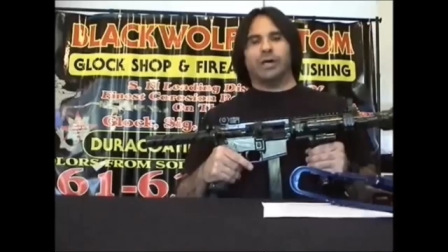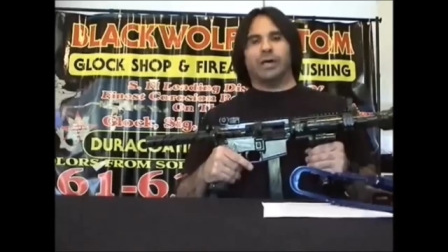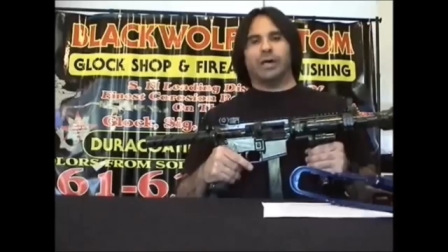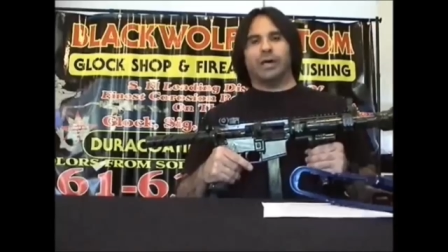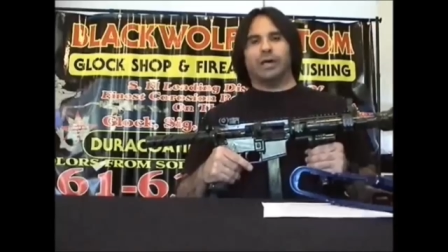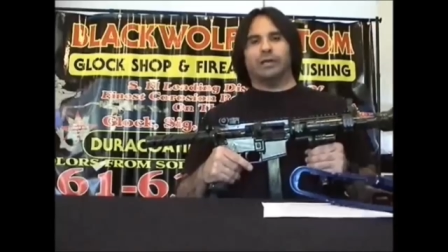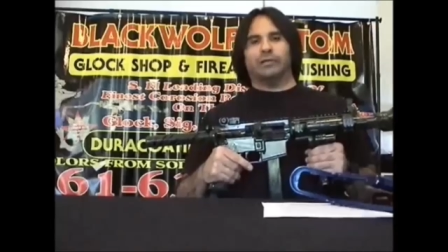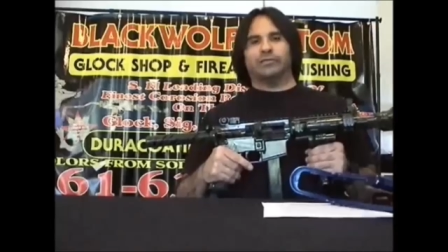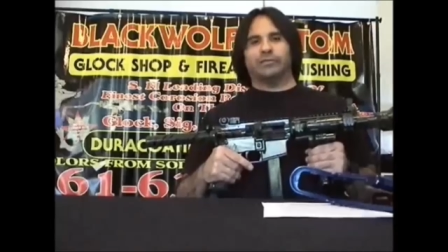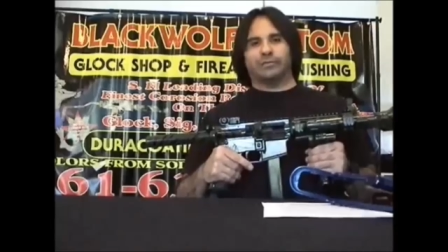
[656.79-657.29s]

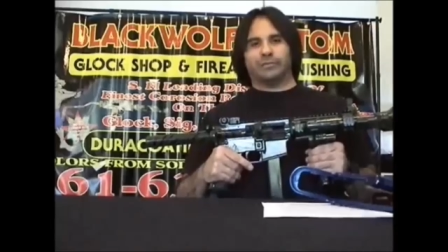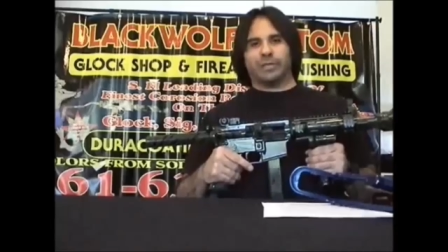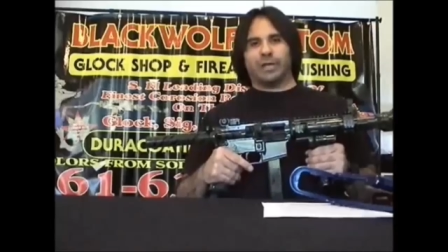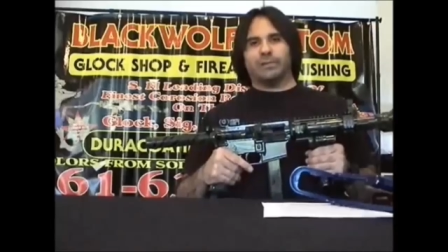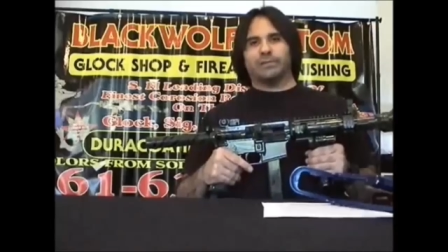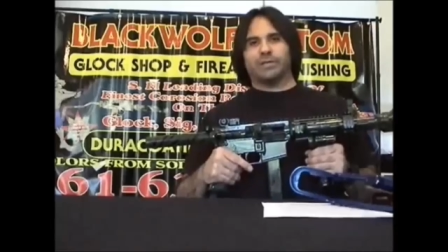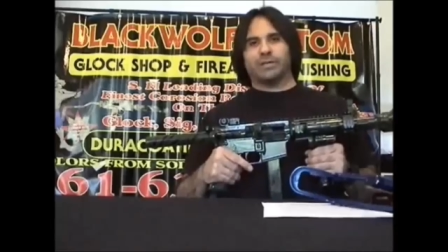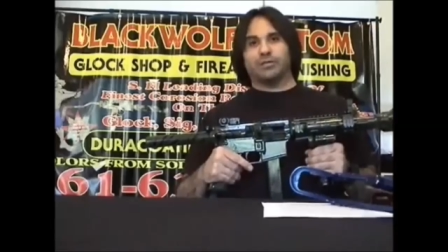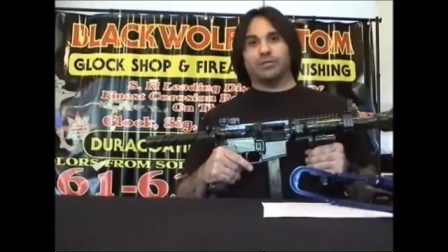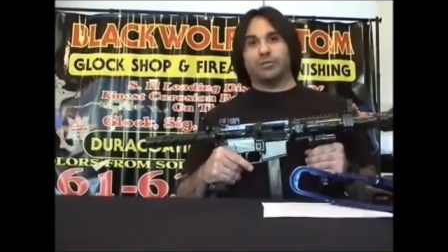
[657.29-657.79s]
and
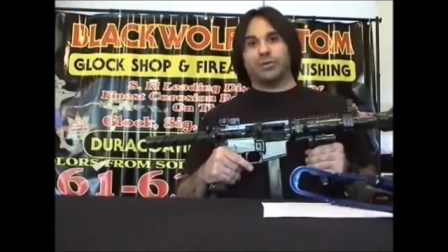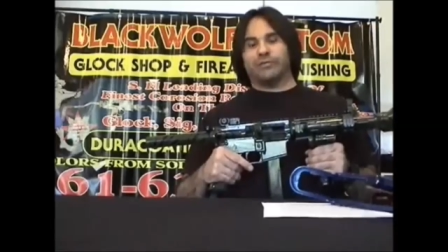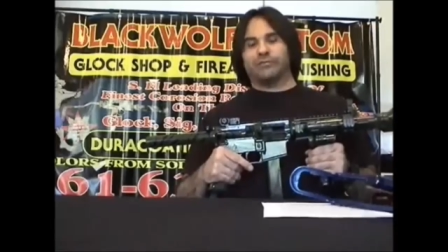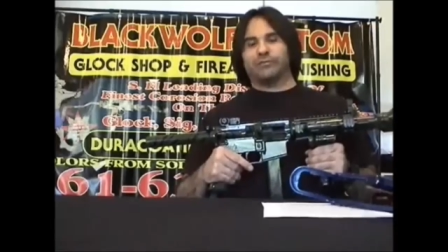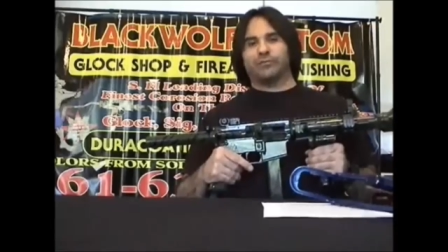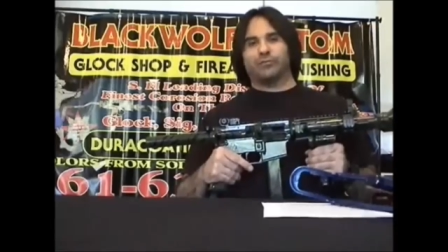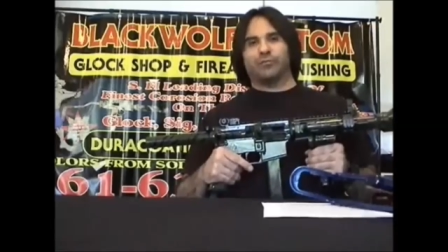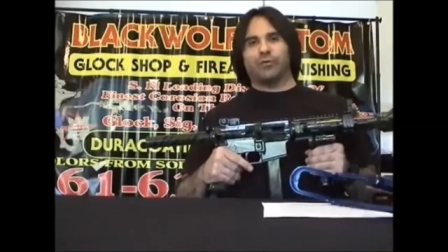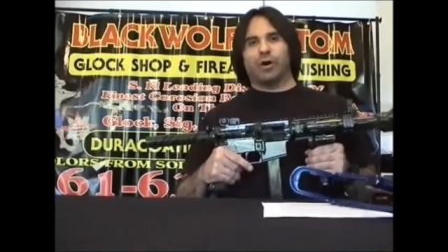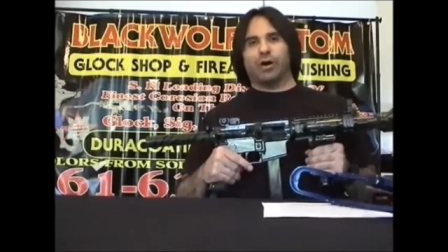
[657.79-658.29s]
sometimes I do
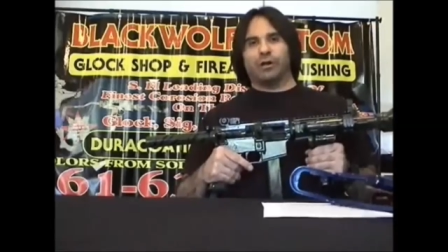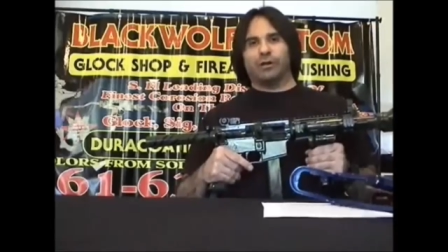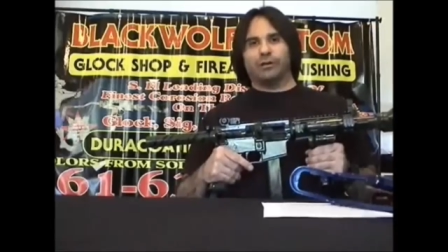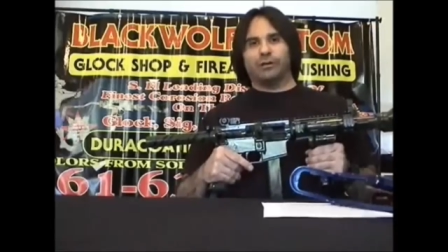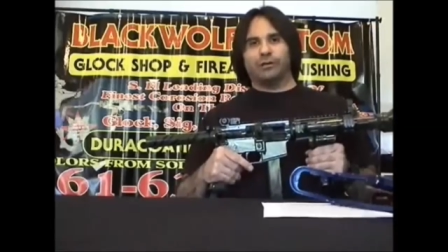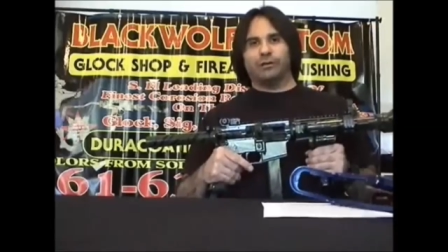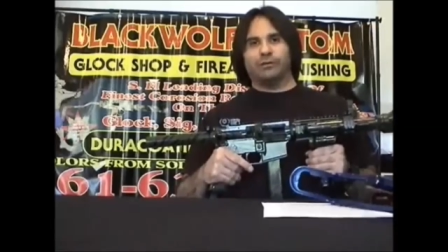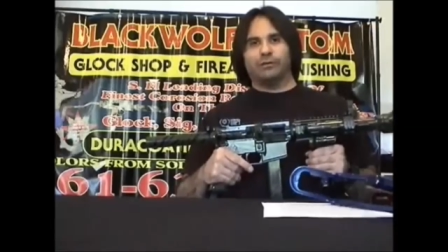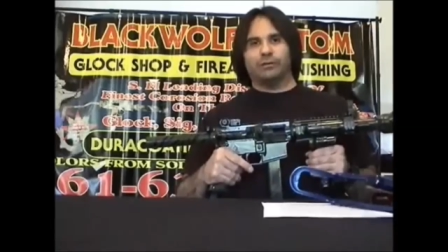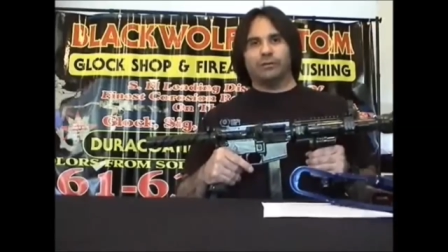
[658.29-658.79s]
have to
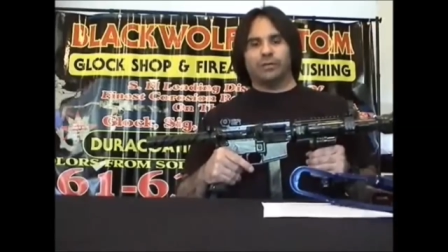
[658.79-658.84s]
run,